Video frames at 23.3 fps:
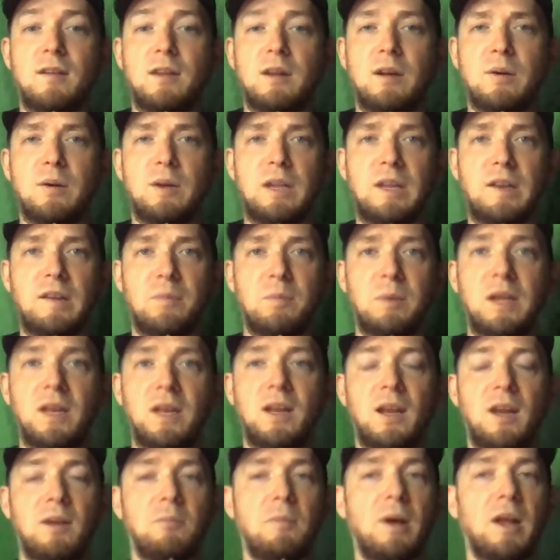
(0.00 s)
you know it's been
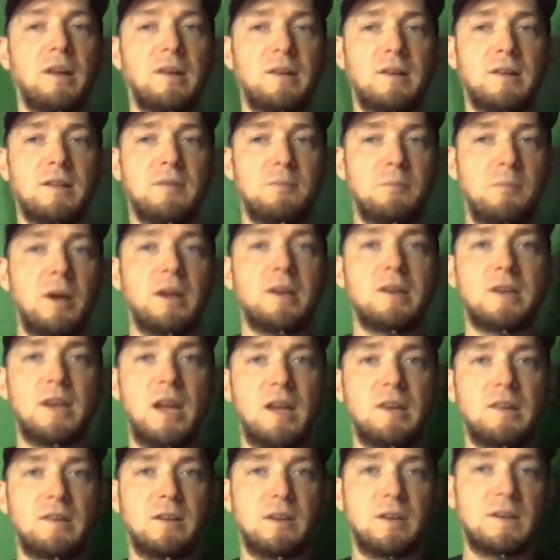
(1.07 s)
a much much
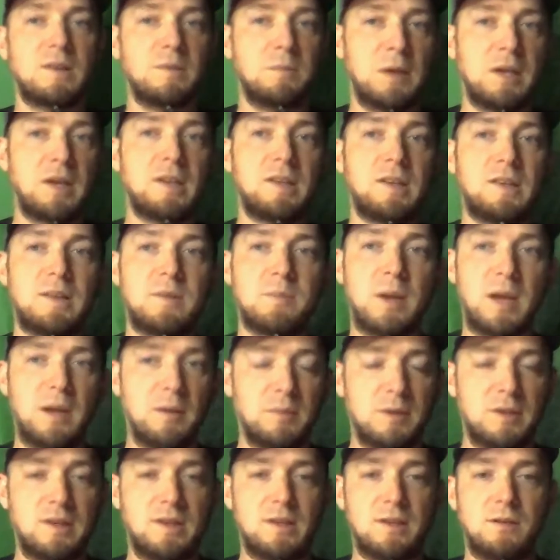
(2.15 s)
nicer experience to be
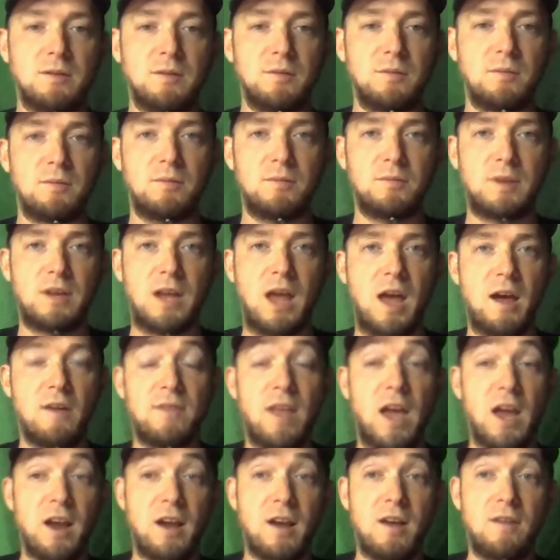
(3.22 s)
able to to have
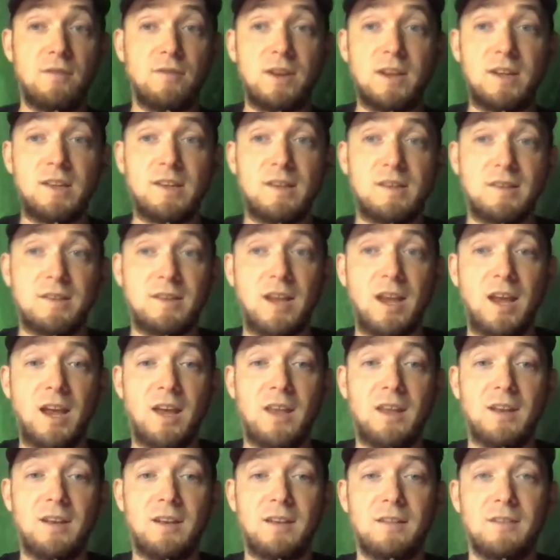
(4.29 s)
that confidence
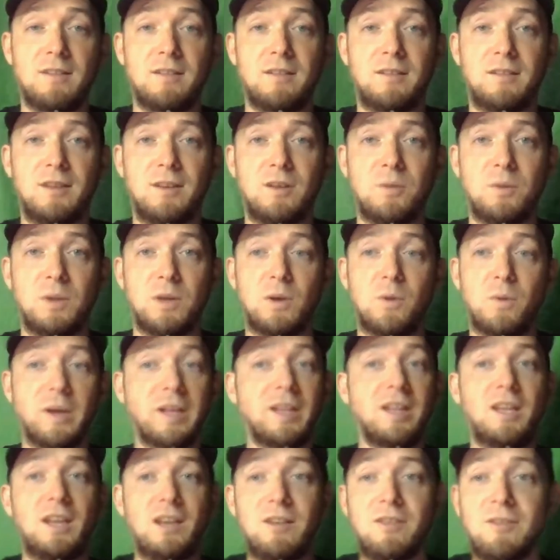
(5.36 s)
and to do it
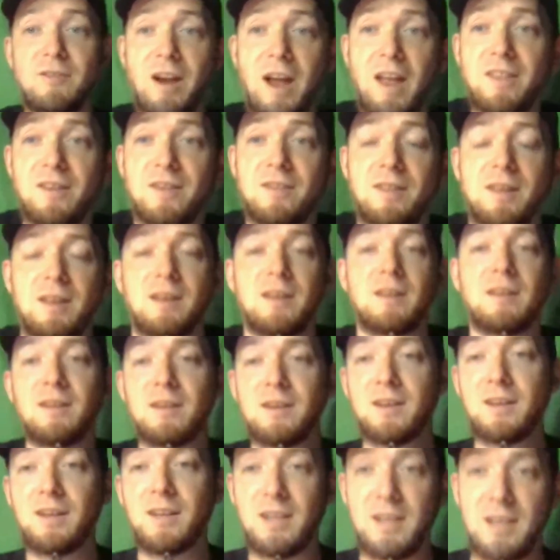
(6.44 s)
quickly rather than
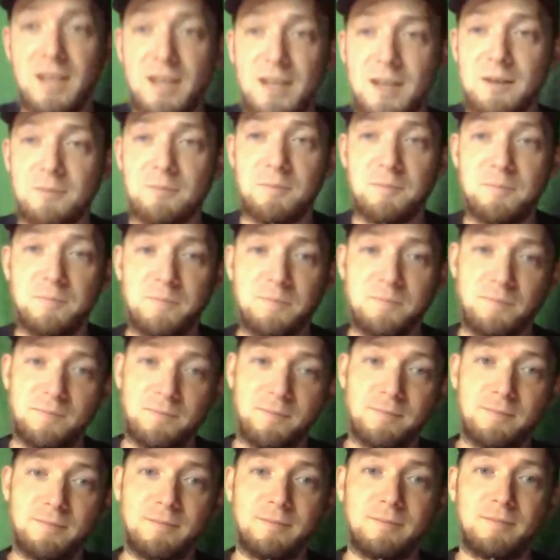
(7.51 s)
um,
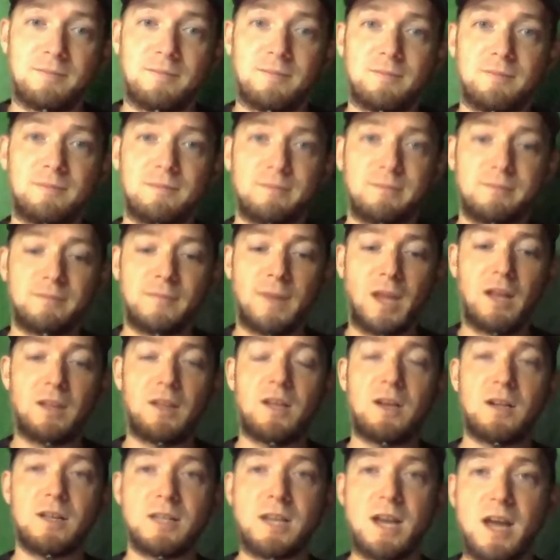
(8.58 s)
a
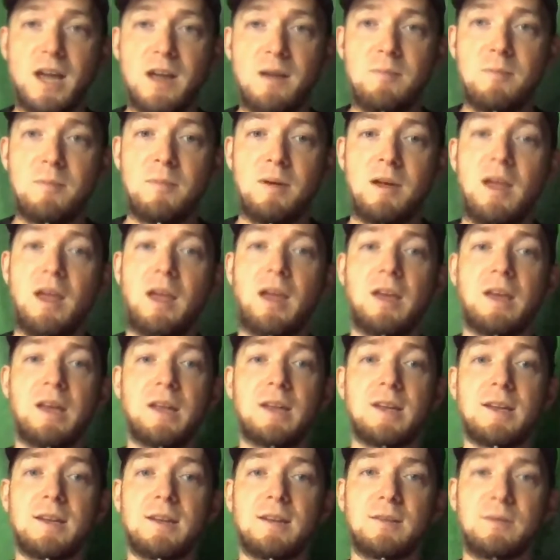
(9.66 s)
long time,
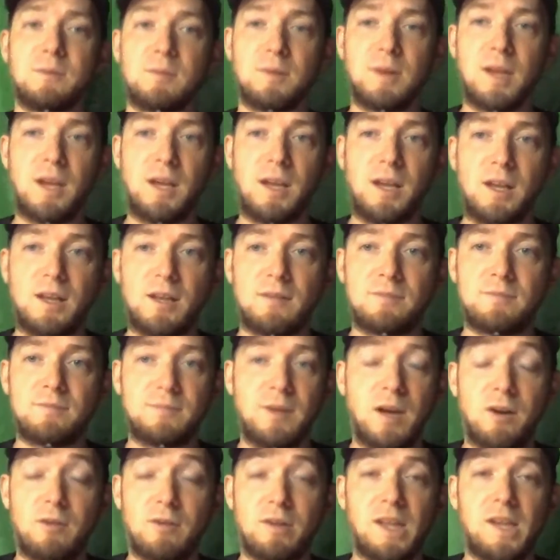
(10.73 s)
and uh,
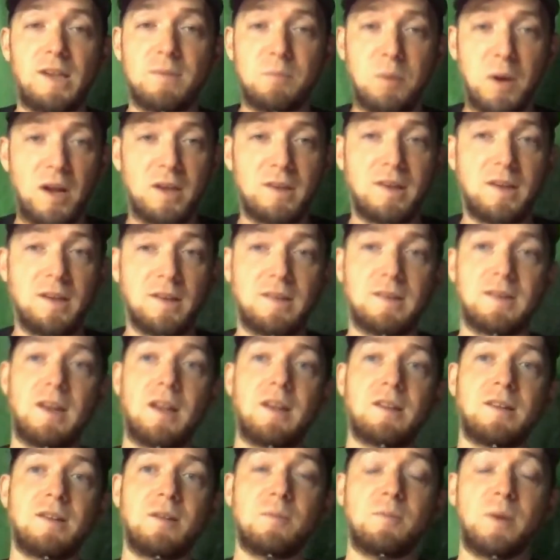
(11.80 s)
our release process is
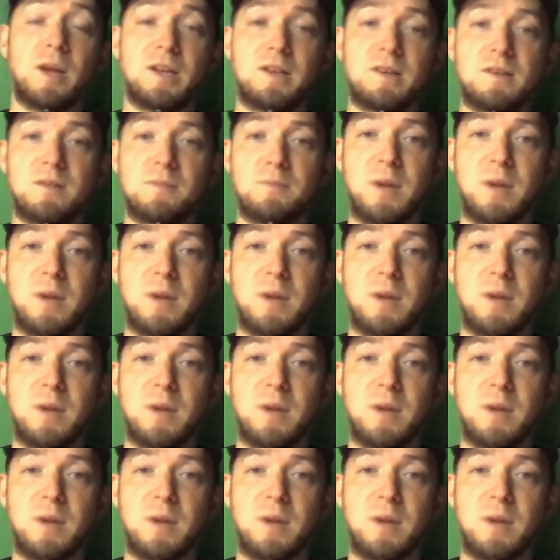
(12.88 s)
also much